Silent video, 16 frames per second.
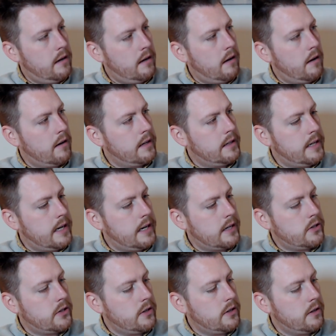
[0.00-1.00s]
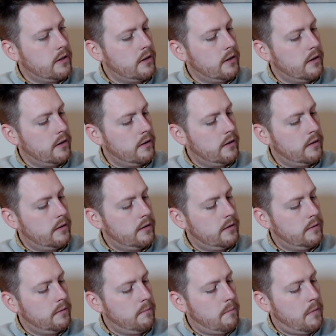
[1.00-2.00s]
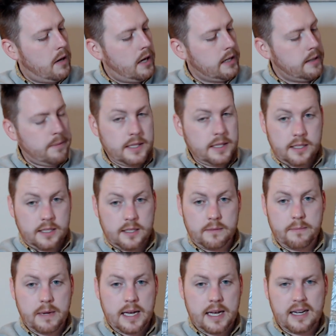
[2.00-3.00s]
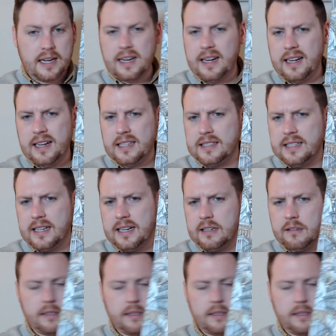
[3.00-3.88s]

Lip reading: architecture monuments bag, I guess. I don't